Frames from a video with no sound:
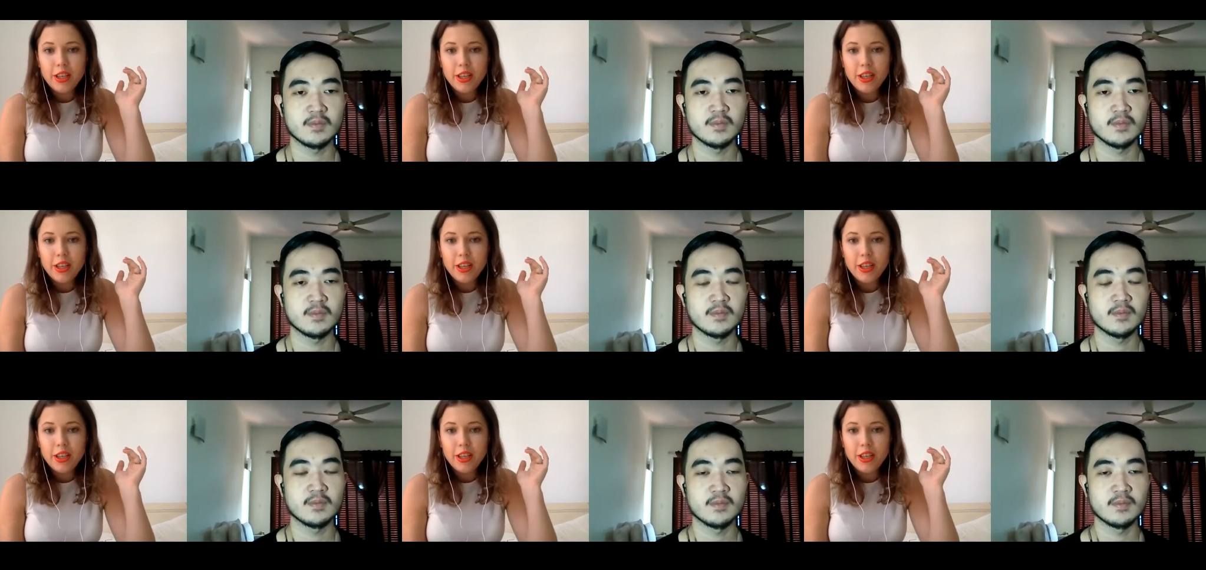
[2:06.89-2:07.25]

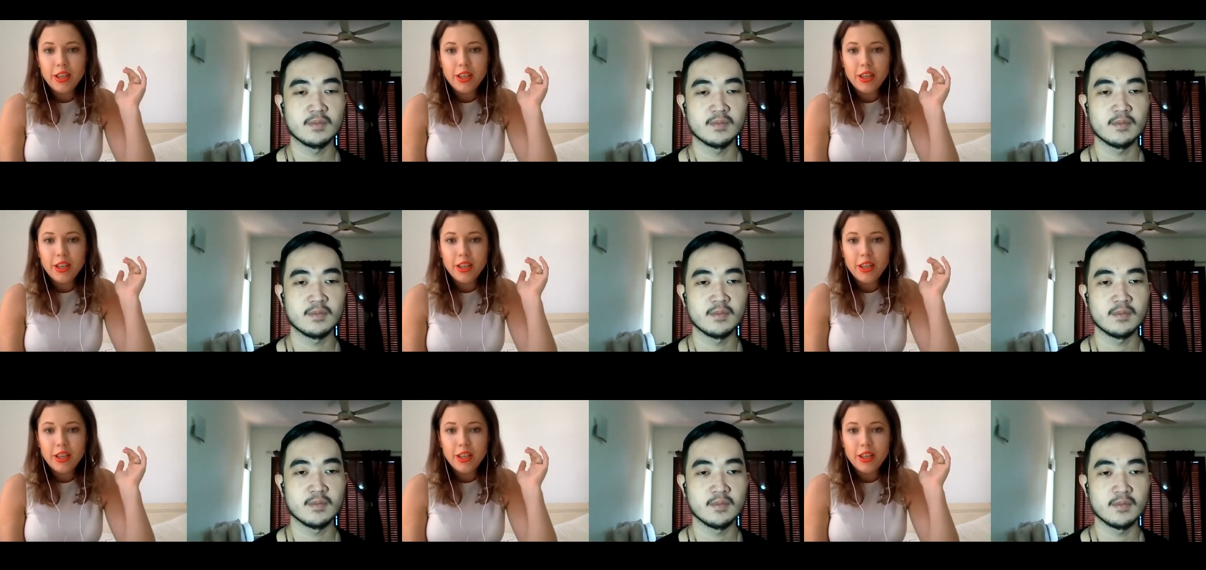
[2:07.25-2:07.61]
Speaker 1: you
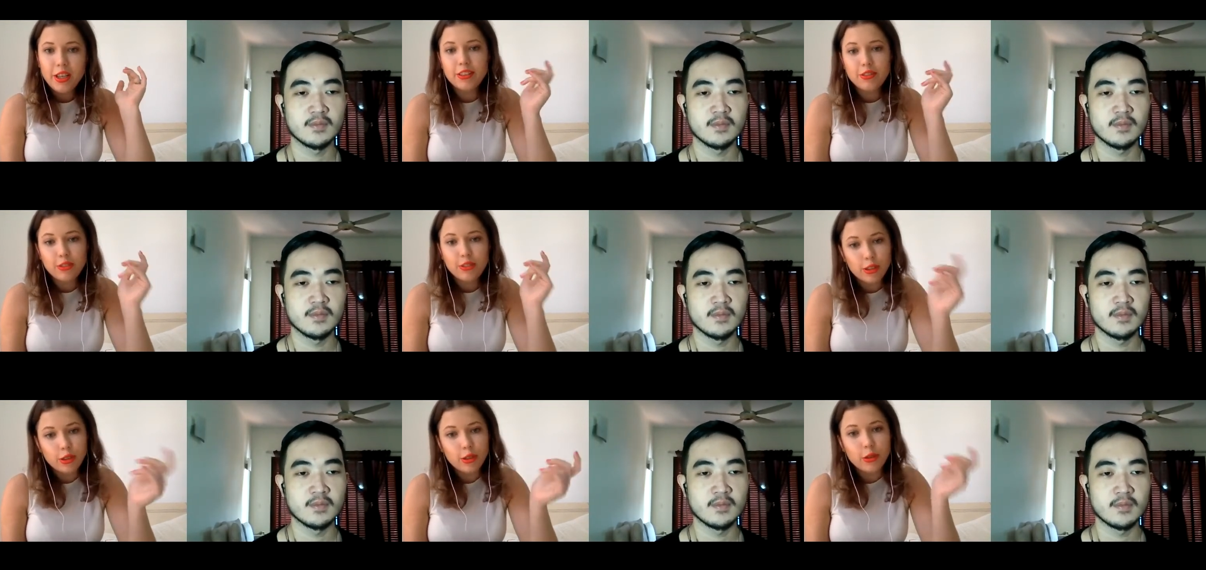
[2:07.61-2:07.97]
can
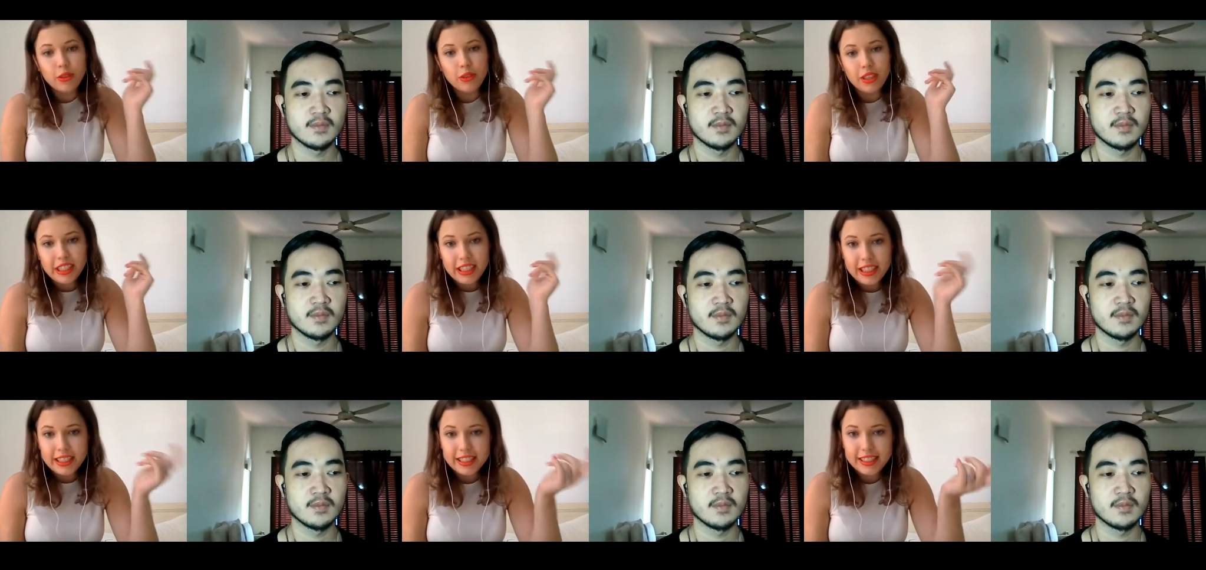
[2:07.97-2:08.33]
really
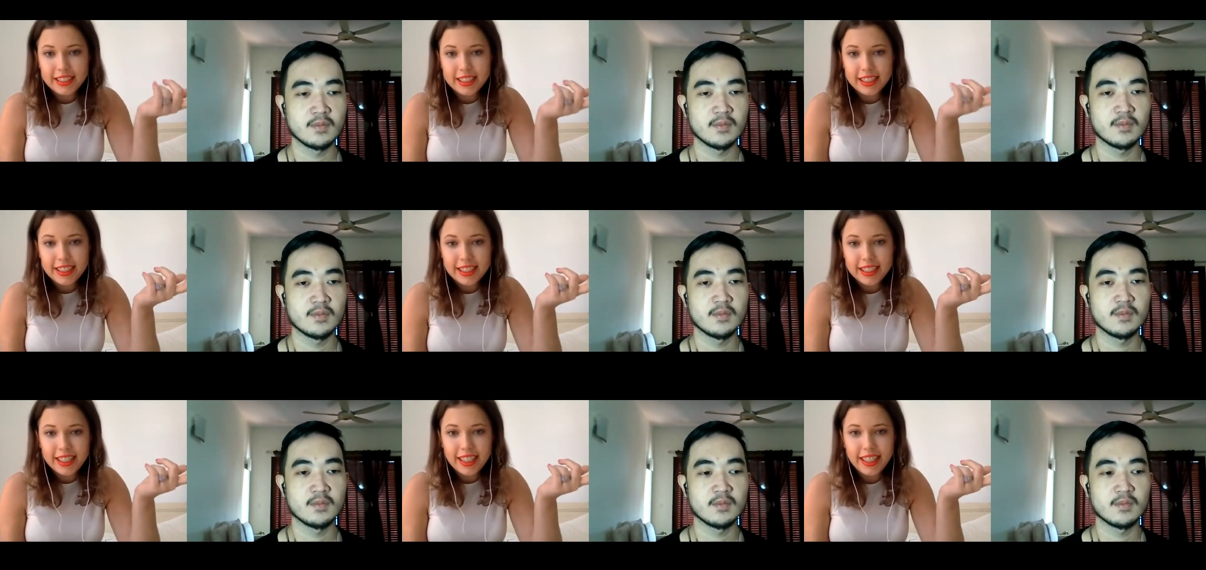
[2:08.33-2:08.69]
grow
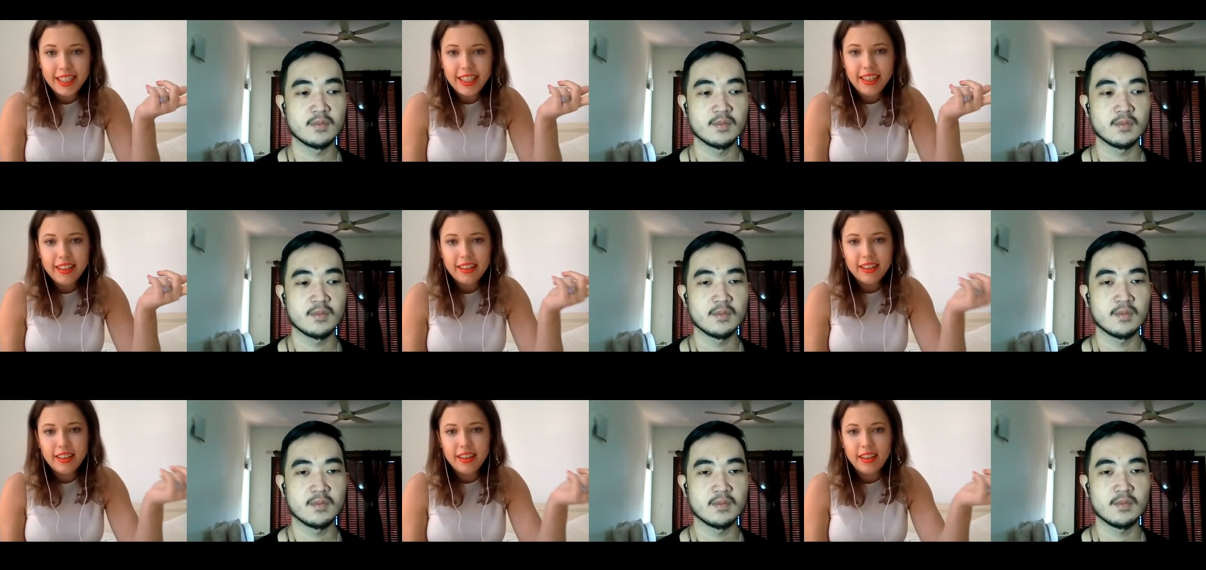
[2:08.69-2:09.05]

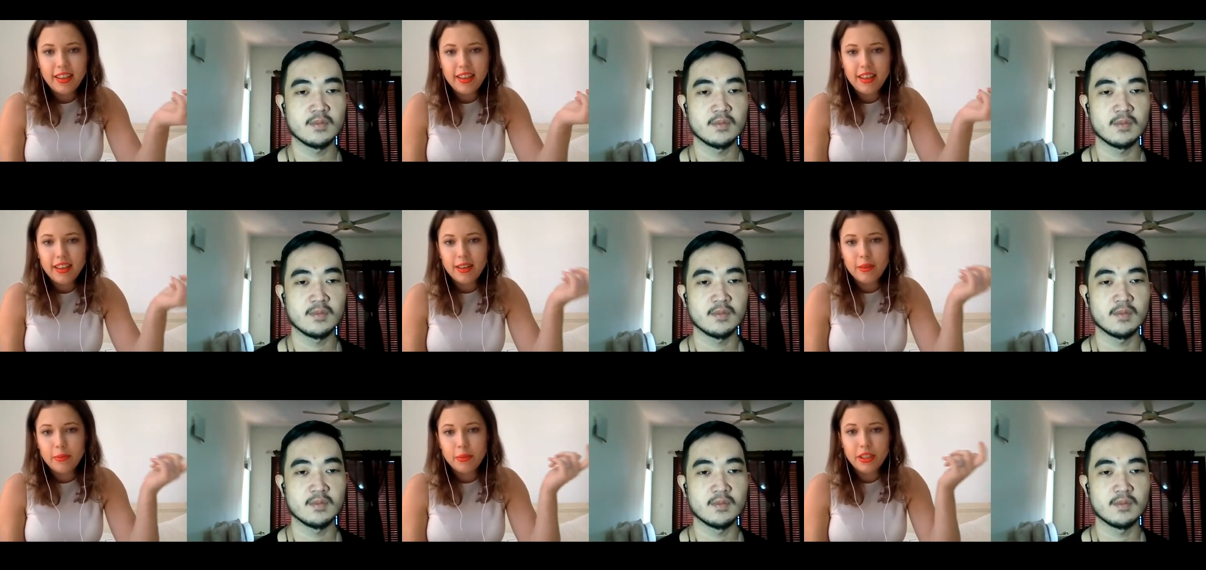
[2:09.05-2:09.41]
easily
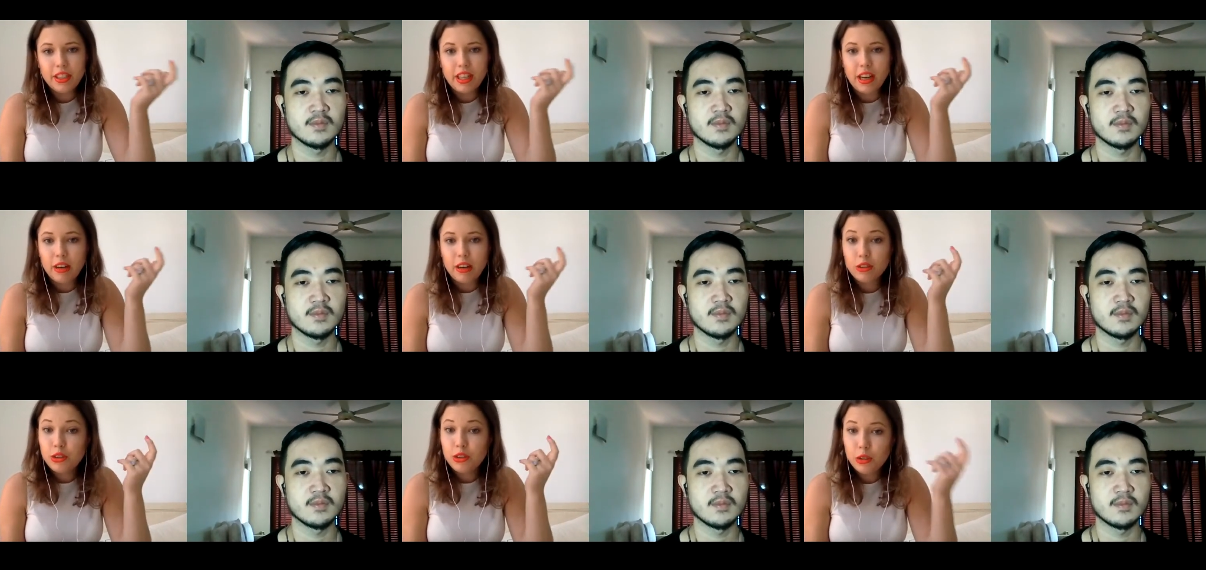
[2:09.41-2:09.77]
uh,
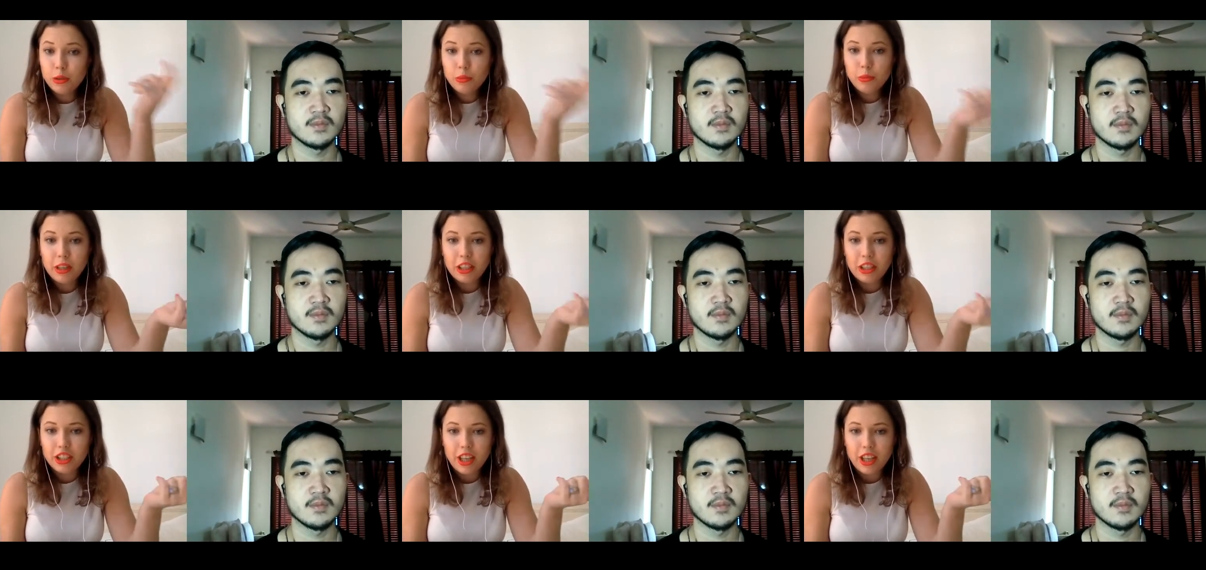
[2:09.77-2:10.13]
without too
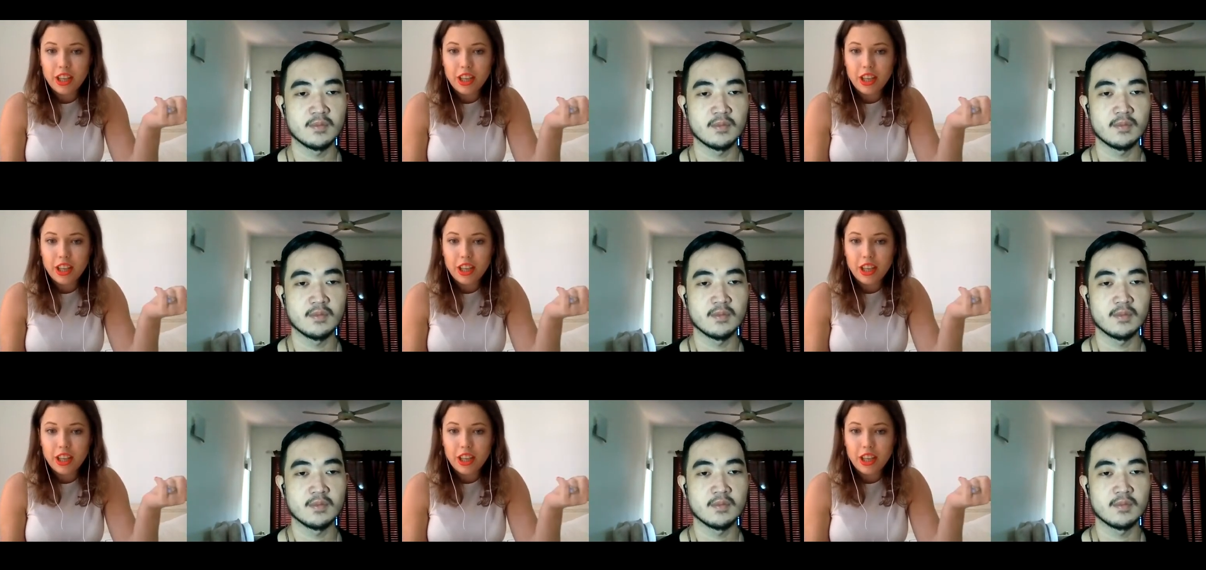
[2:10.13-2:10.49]
much
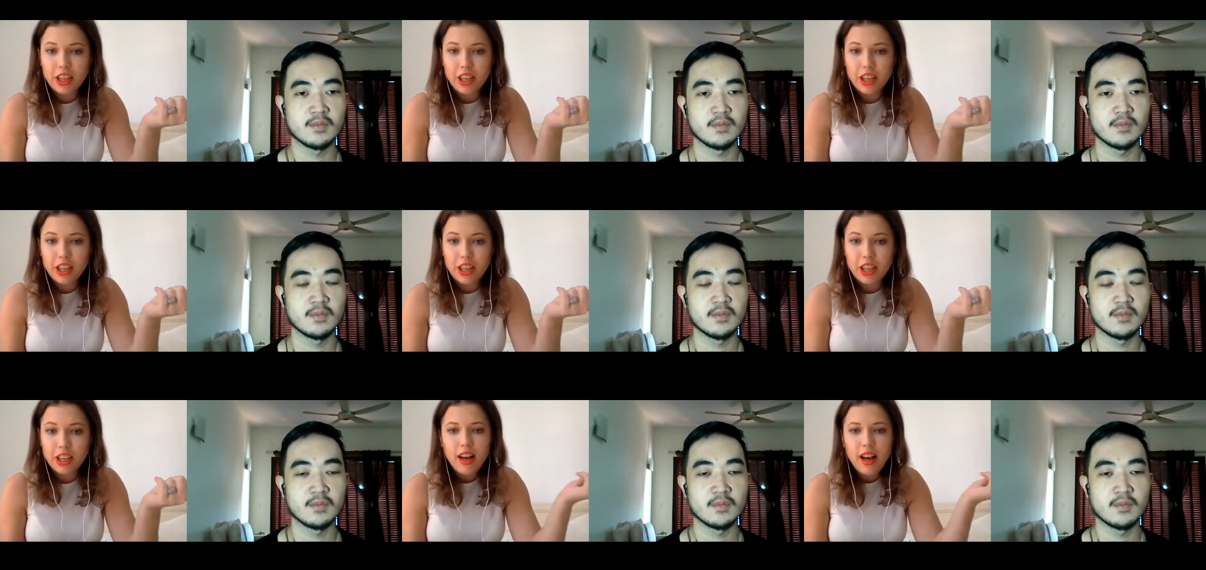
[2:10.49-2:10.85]

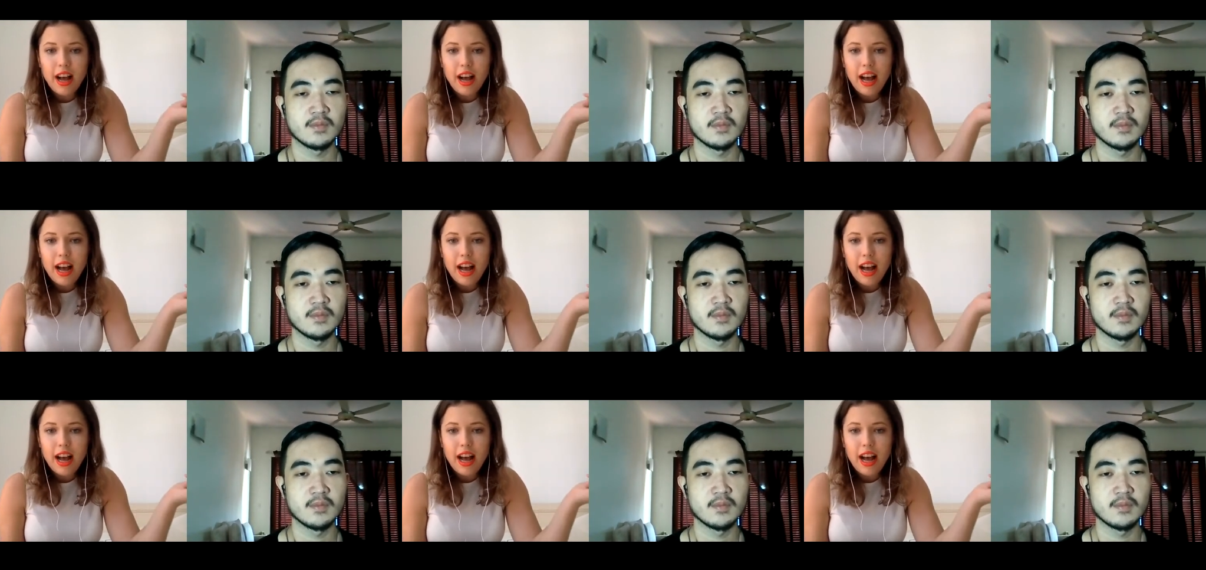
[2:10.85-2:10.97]
effort,